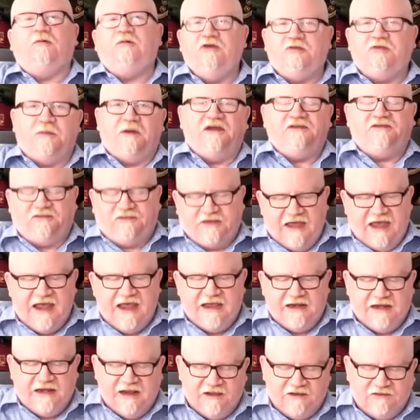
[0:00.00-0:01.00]
with by
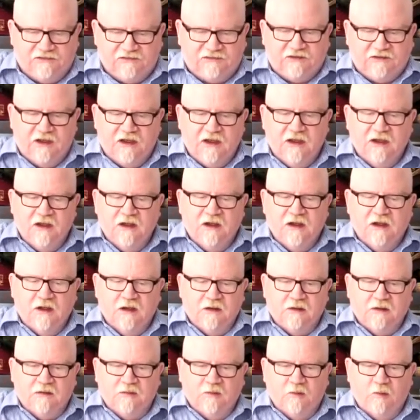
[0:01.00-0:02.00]
saying is,
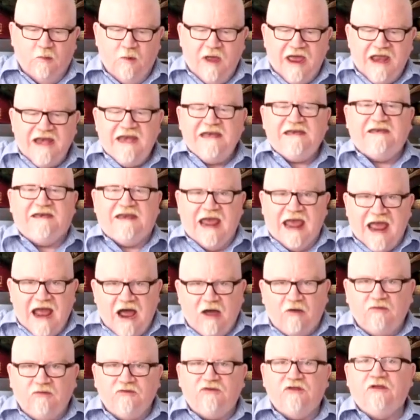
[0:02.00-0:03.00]
when in
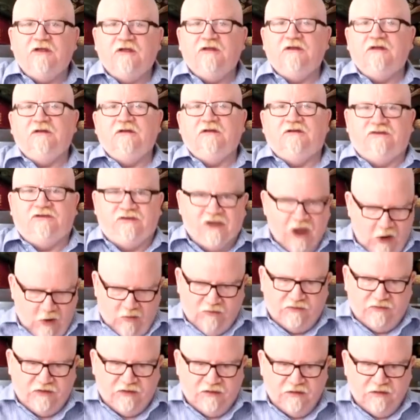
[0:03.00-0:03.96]
doubt, don't.